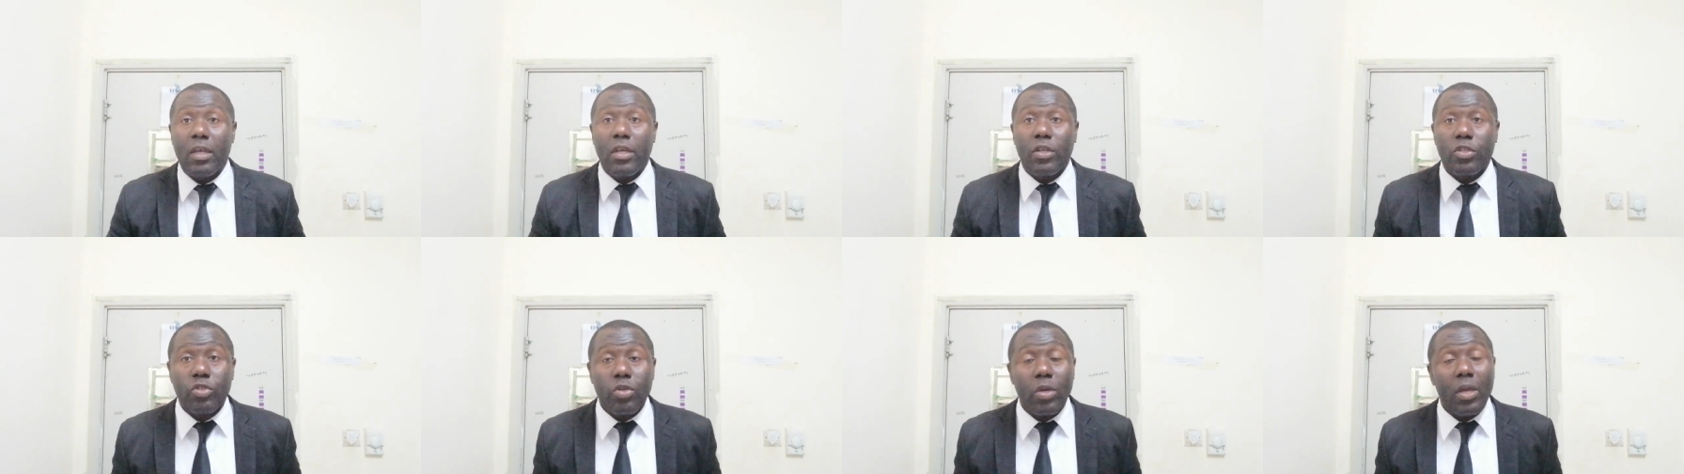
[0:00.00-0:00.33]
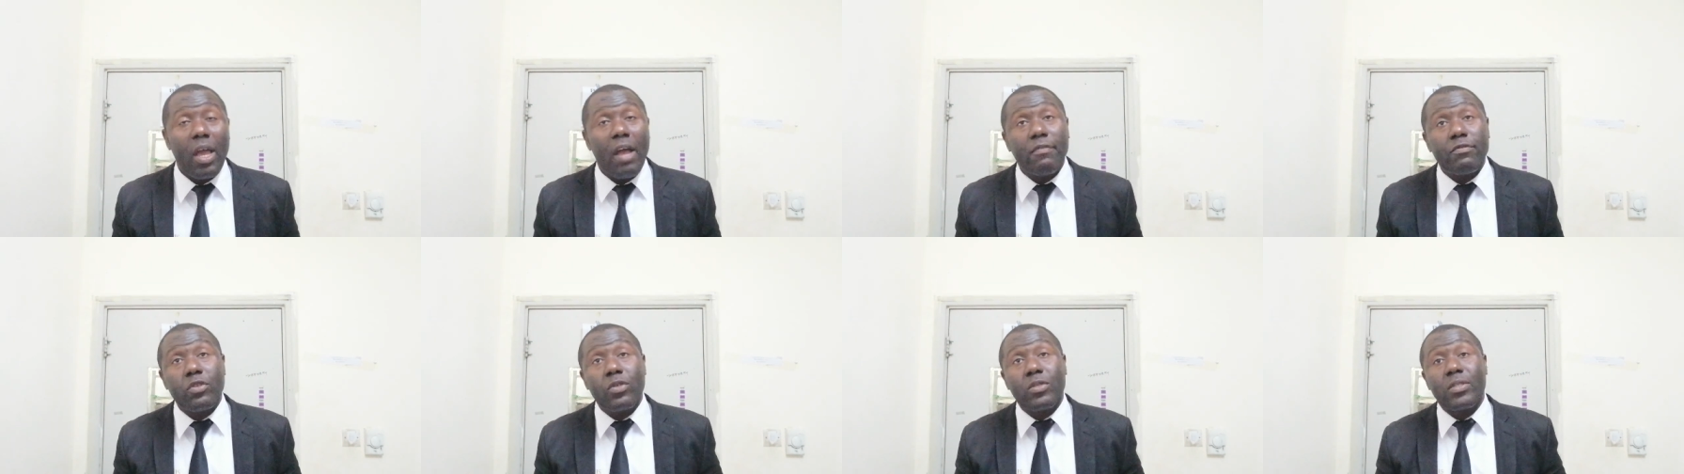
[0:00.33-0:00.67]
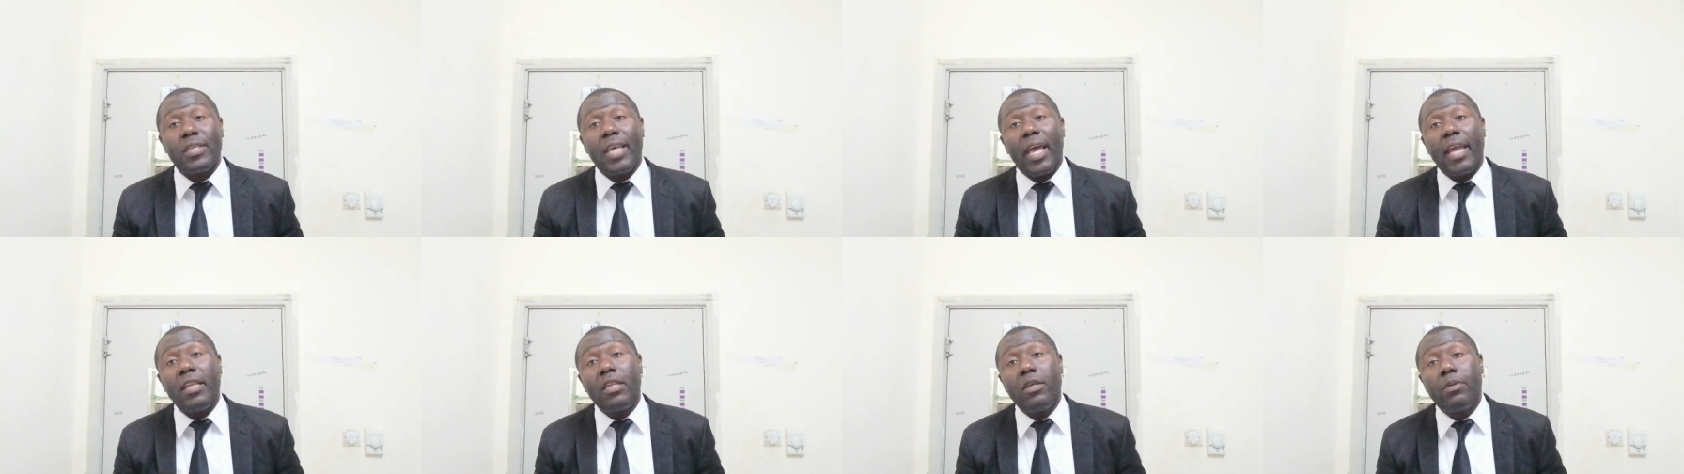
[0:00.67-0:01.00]
So you have to
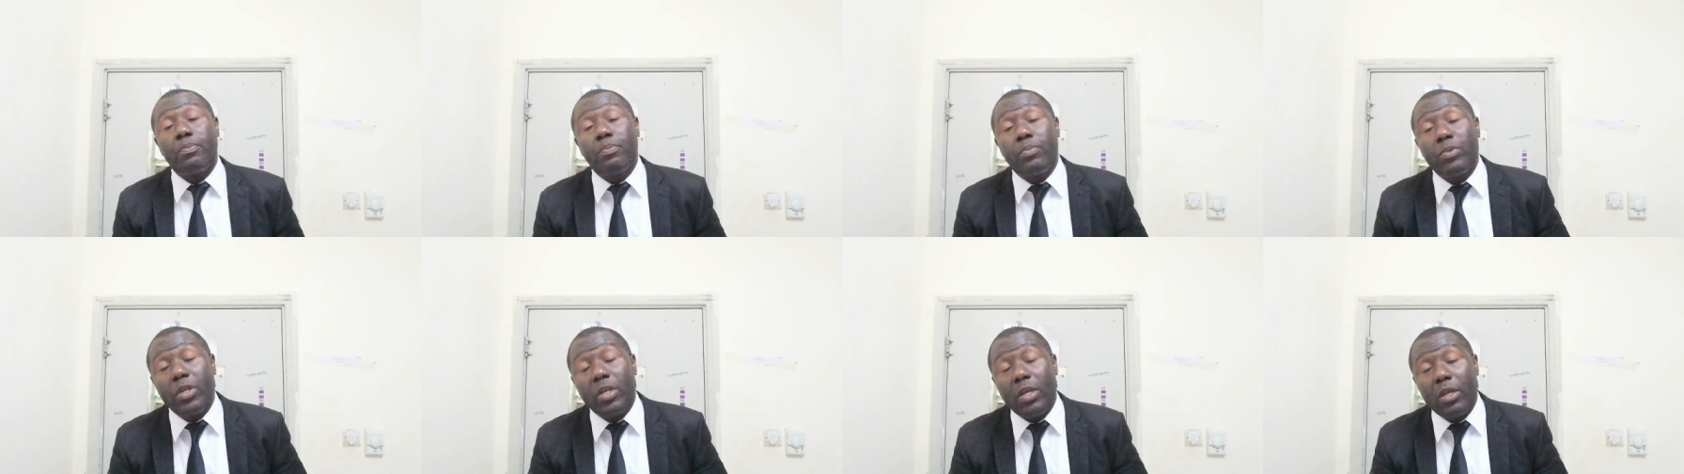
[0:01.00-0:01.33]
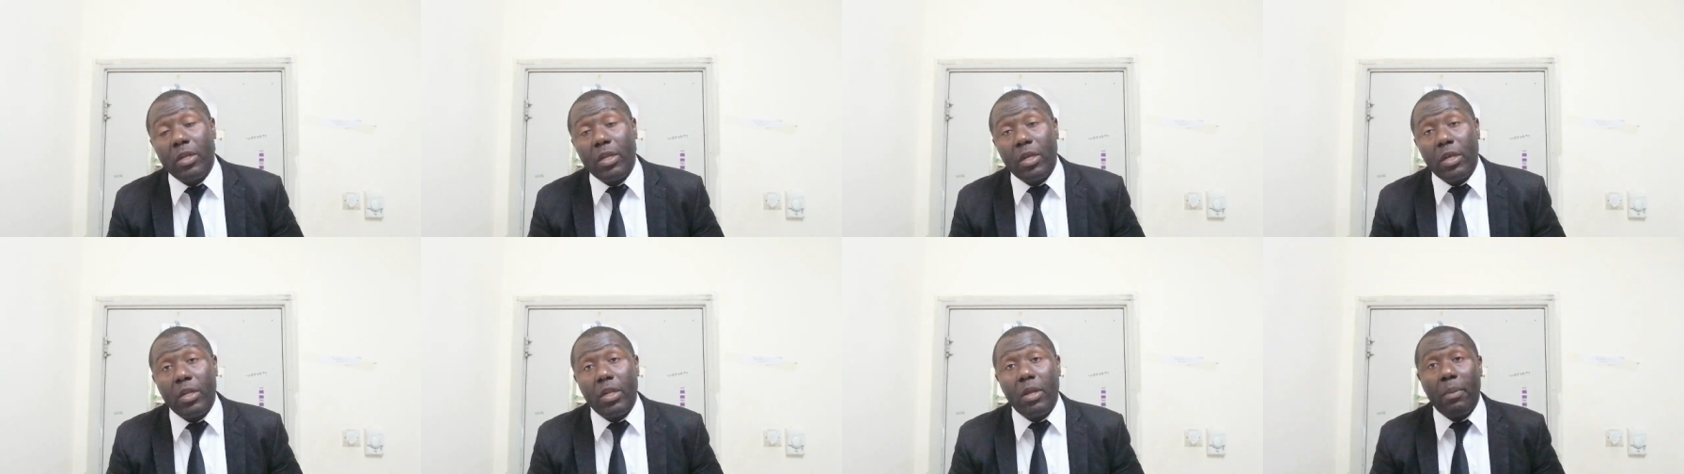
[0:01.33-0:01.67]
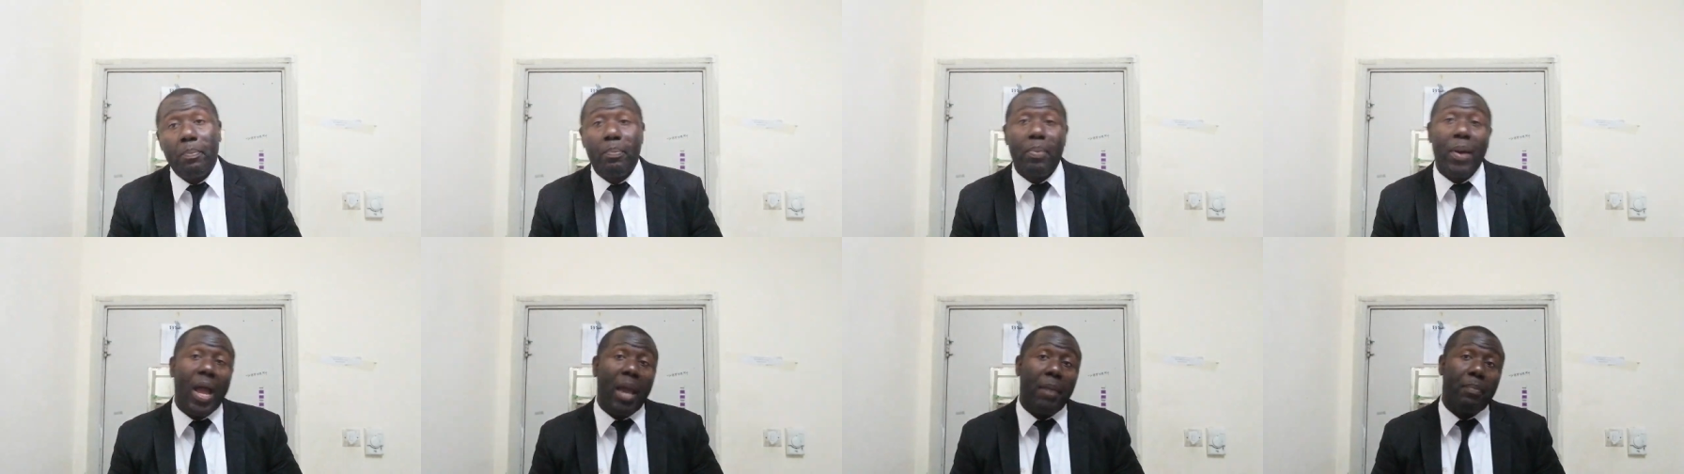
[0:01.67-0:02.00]
tie
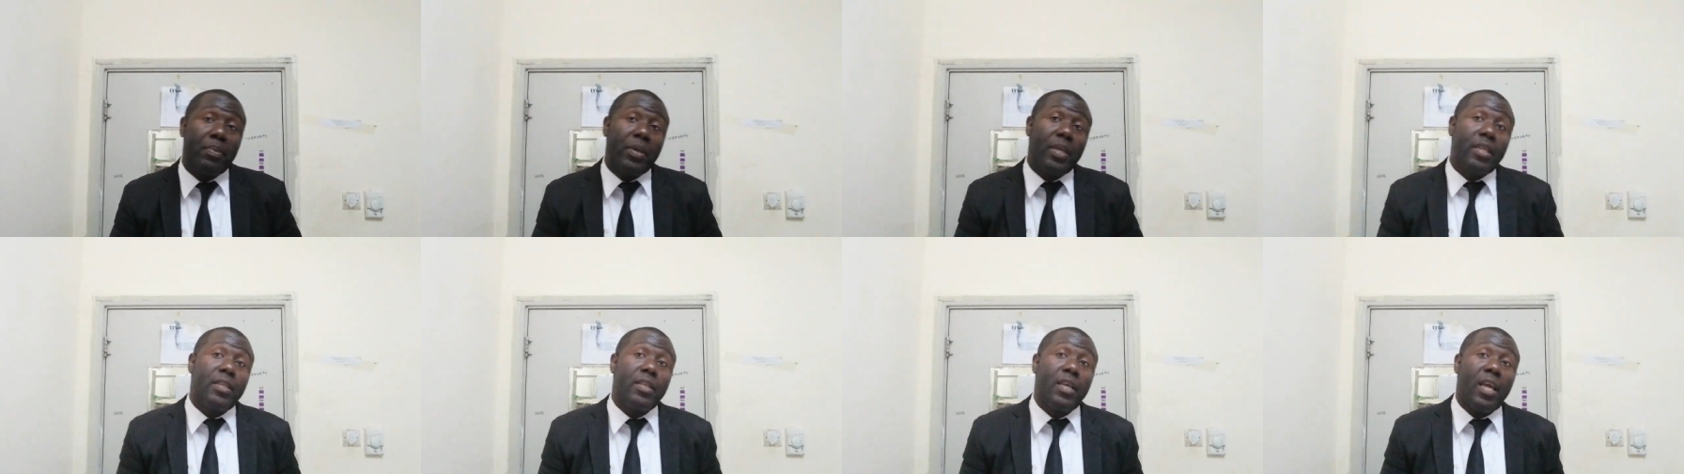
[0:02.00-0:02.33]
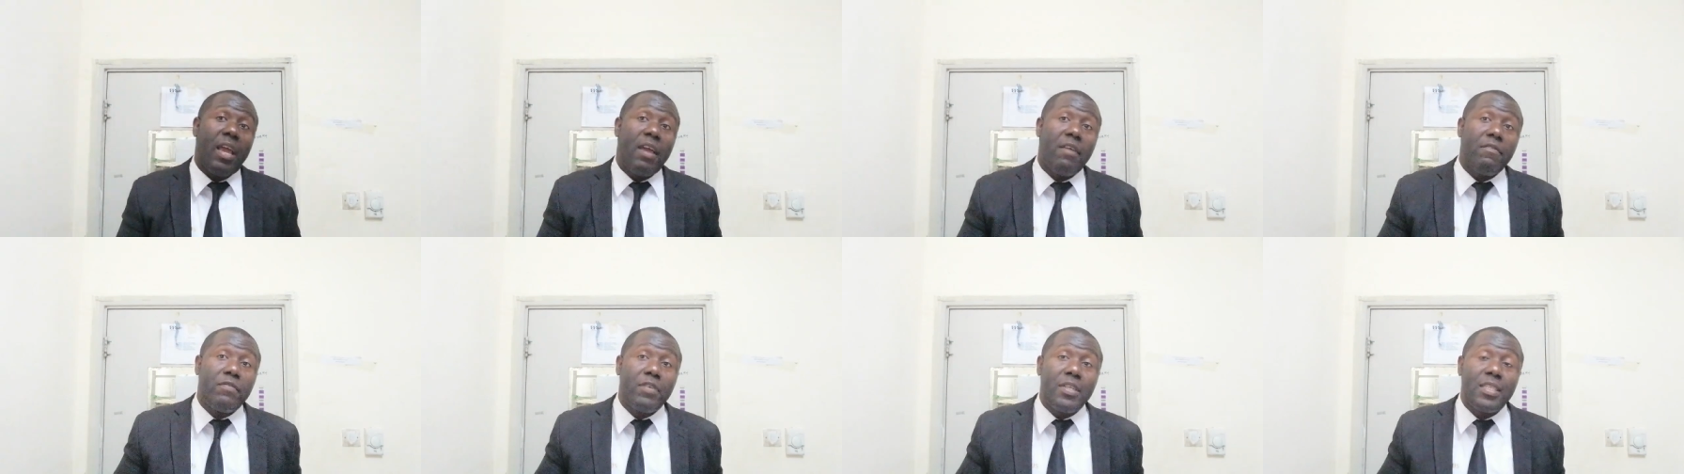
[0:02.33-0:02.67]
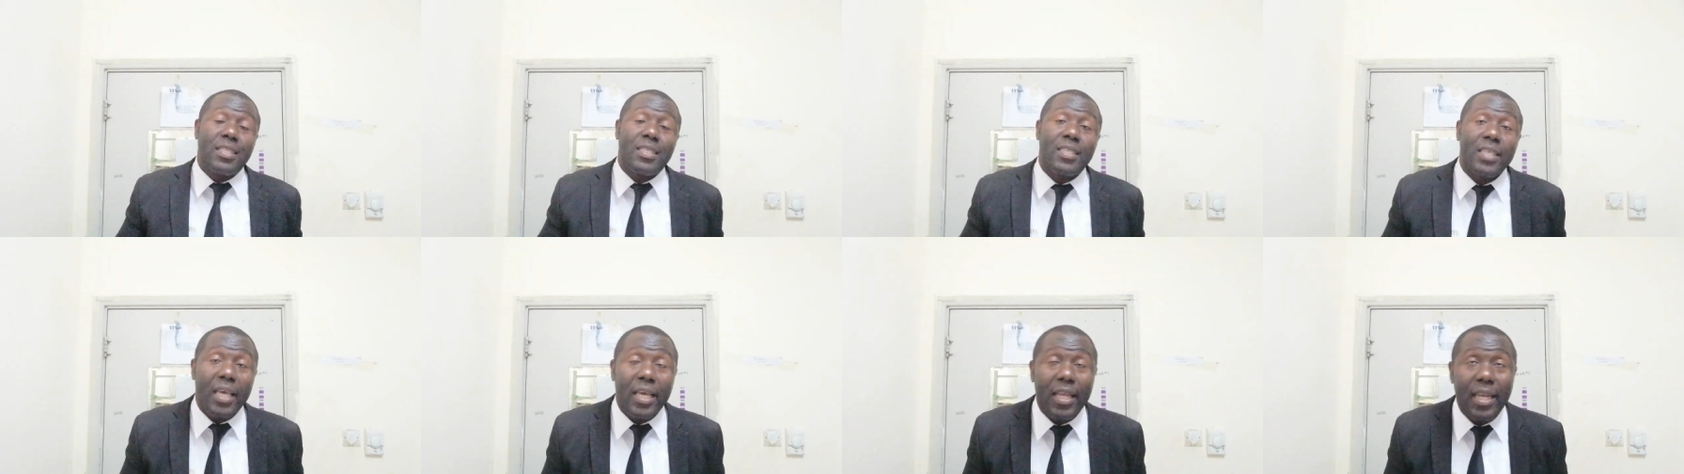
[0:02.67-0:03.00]
the pipe in every
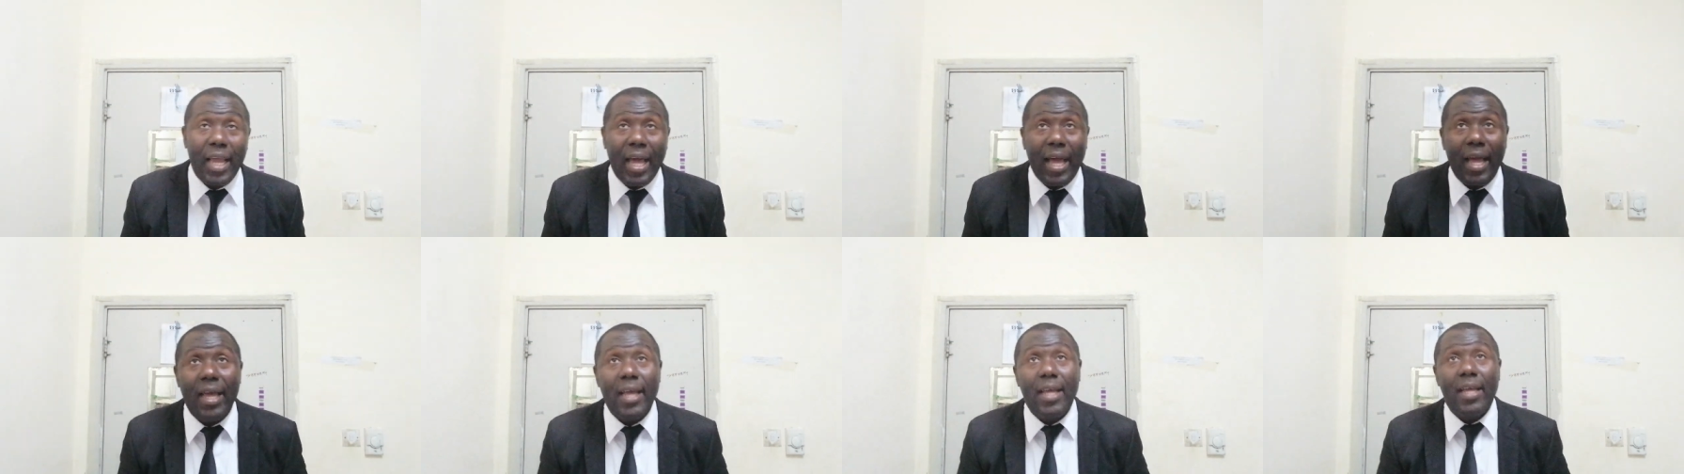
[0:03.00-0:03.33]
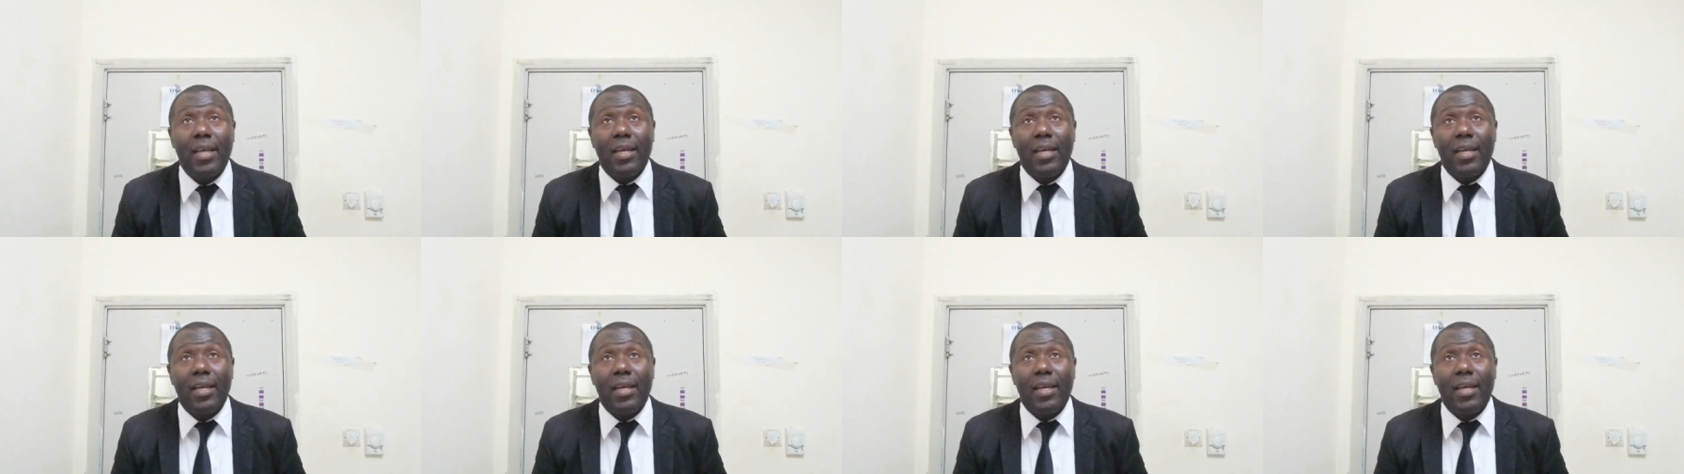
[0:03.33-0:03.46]
trailer